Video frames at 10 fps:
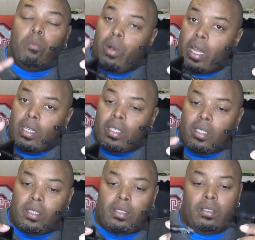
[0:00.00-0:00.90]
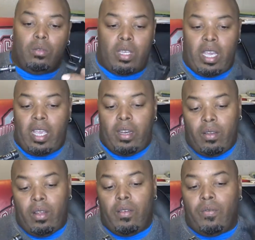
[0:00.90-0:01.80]
But you
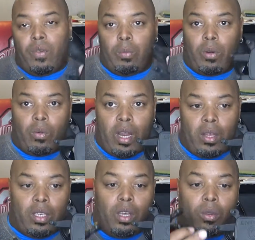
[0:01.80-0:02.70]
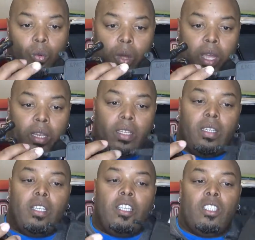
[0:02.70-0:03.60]
can flip it around the other way.
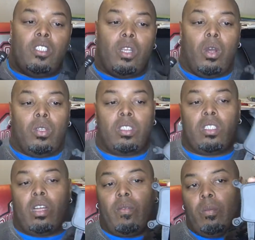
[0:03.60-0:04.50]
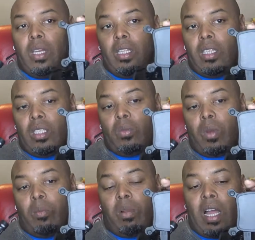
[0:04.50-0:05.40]
So instead of it being this
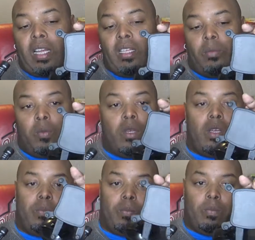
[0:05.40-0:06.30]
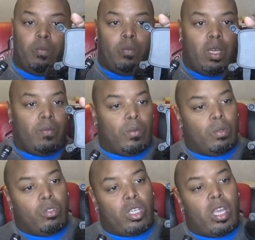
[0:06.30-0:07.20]
way blocking the, the
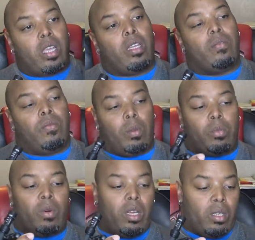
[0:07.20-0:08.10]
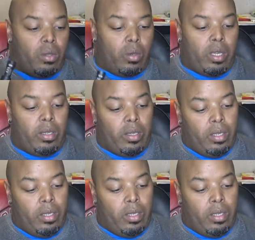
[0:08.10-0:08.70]
headphone jack, flip it around the other way.